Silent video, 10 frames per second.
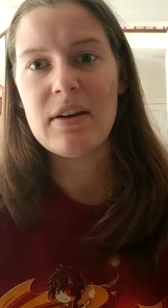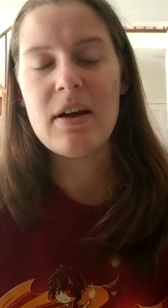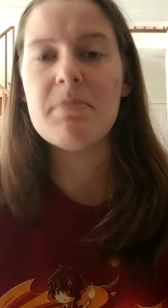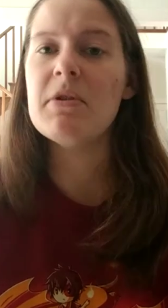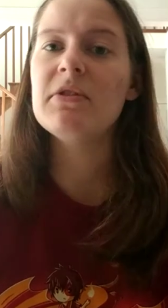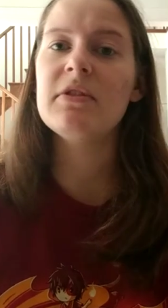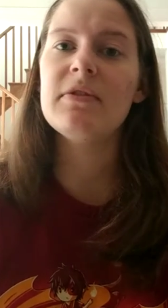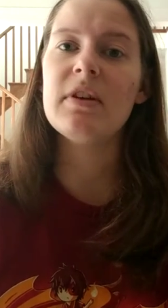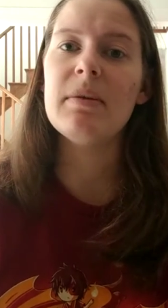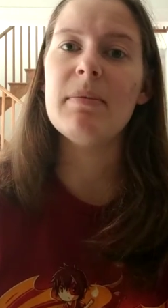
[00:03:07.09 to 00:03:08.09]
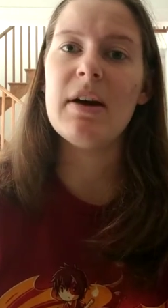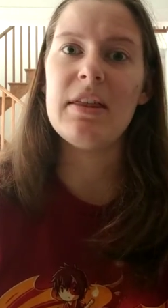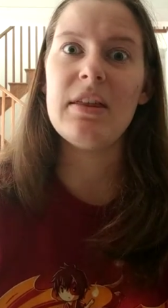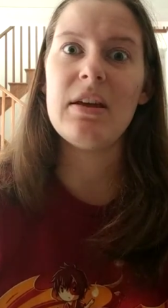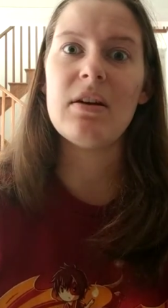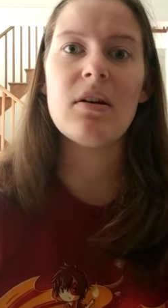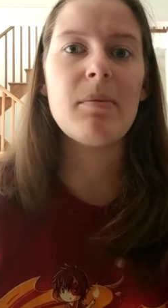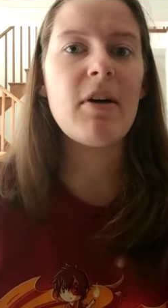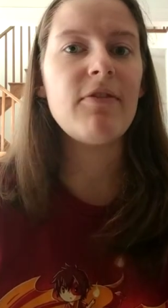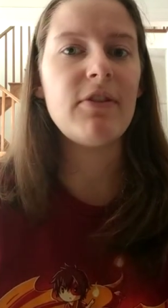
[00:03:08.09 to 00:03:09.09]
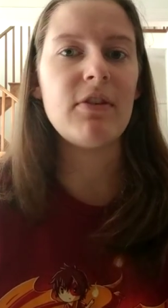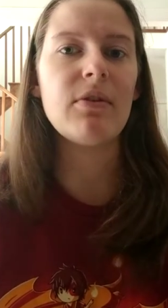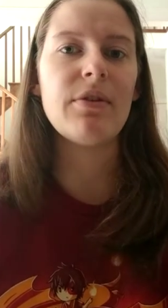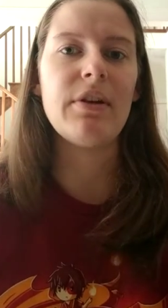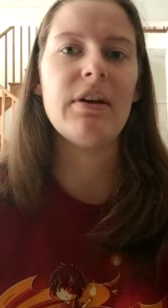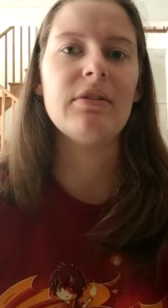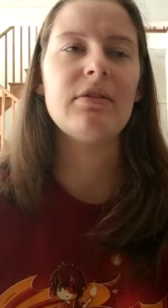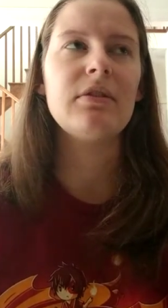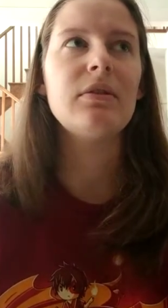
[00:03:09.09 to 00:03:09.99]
and most of them, I think, are about physical things.